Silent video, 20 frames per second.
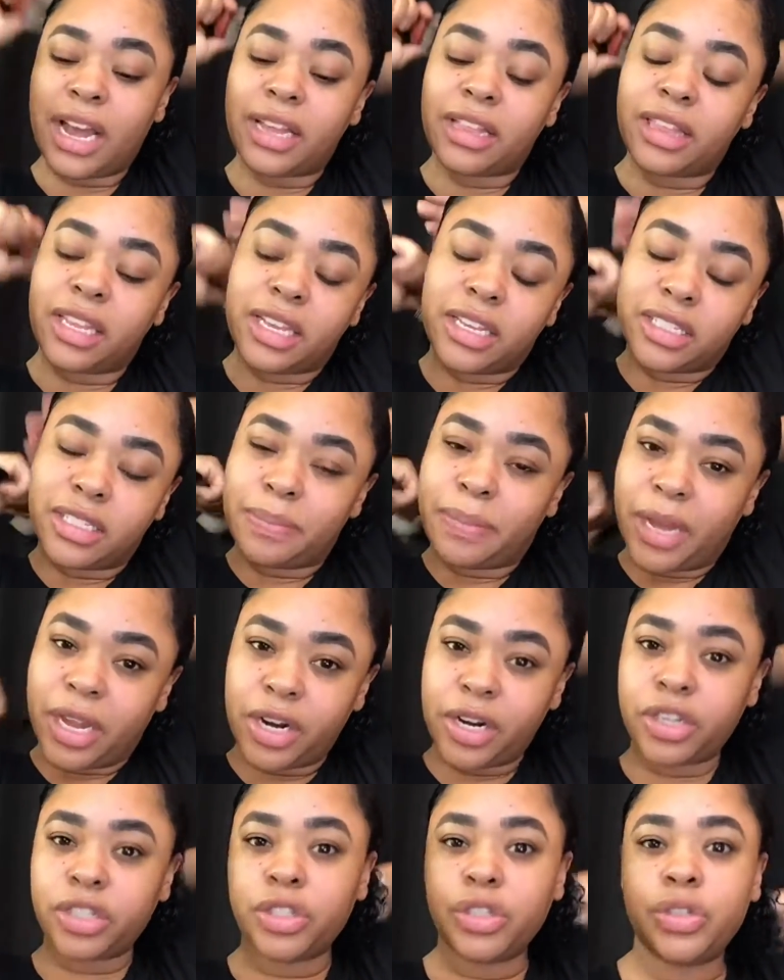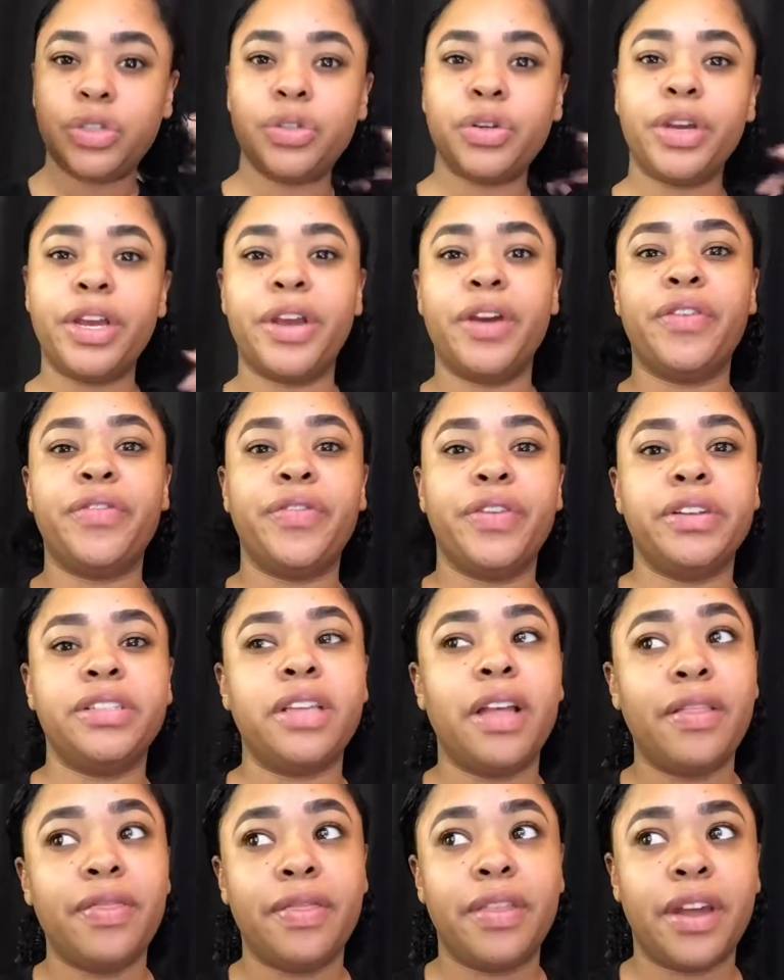I think it's better to do your hair
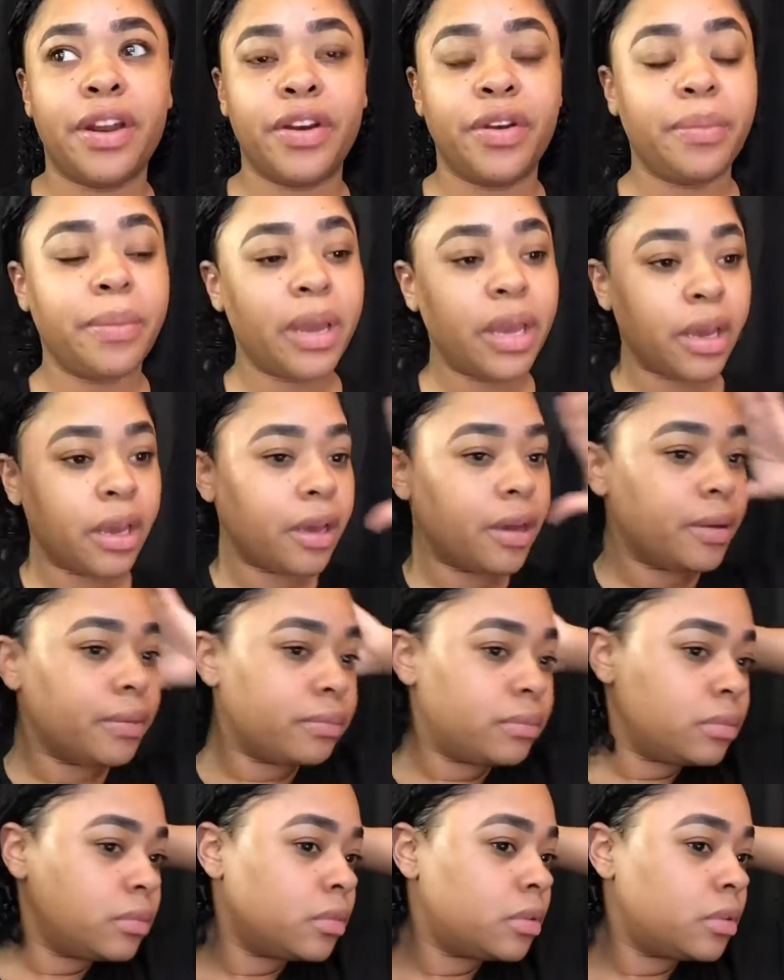first and then your makeup.